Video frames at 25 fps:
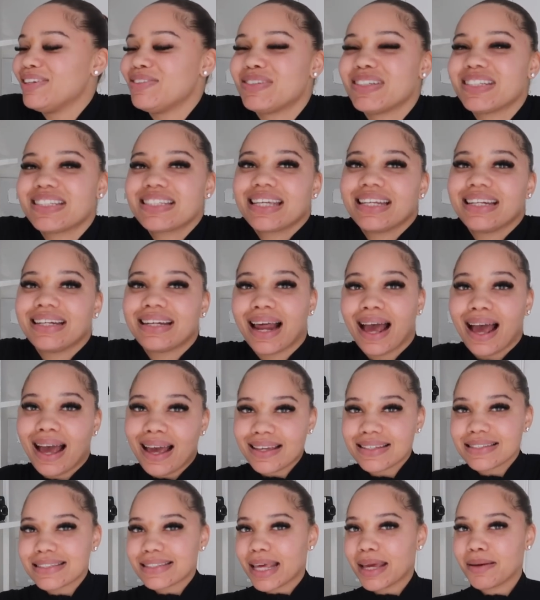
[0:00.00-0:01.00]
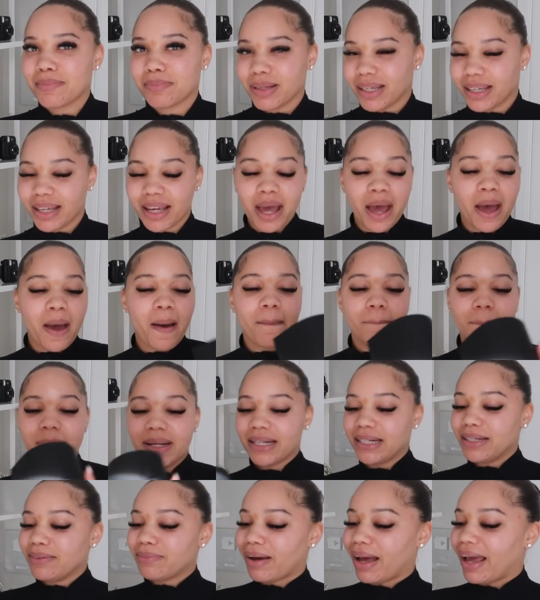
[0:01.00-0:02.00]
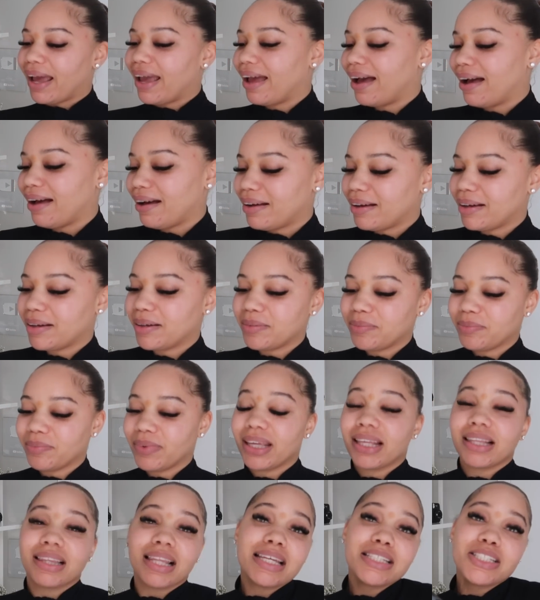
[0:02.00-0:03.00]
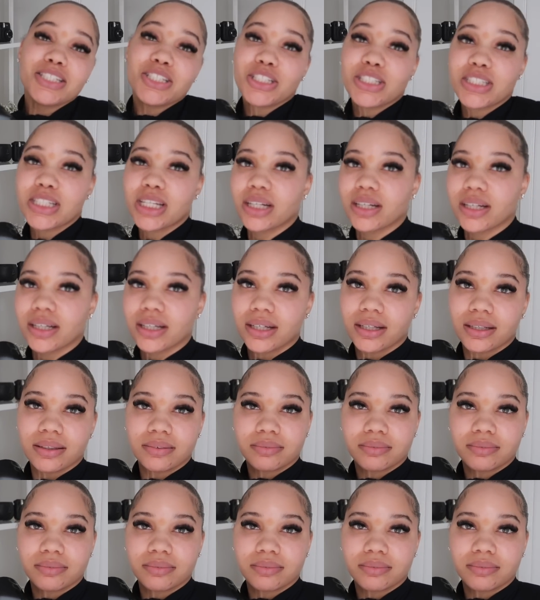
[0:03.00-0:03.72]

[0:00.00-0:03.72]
you just cannot escape it but anyway um let's just ignore